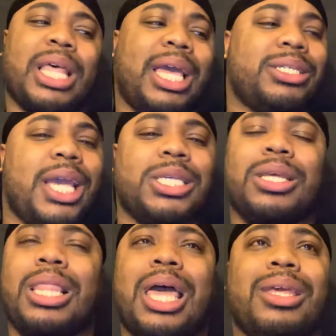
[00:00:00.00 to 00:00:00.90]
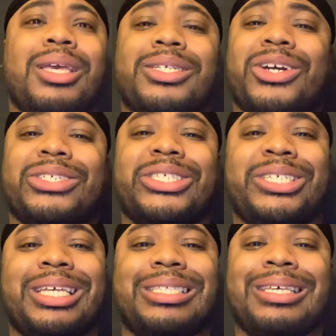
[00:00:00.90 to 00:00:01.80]
Like, Chasing Atlanta, get y'all
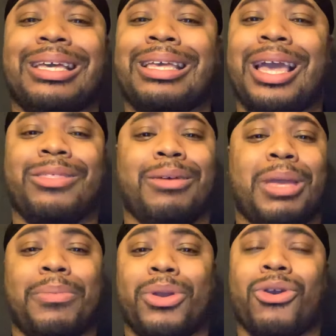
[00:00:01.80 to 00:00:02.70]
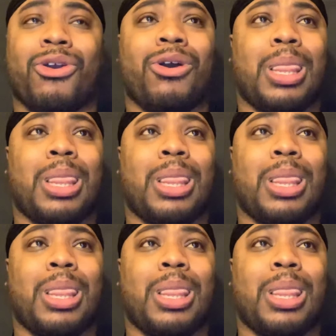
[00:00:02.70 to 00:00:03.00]
shit together, baby girl.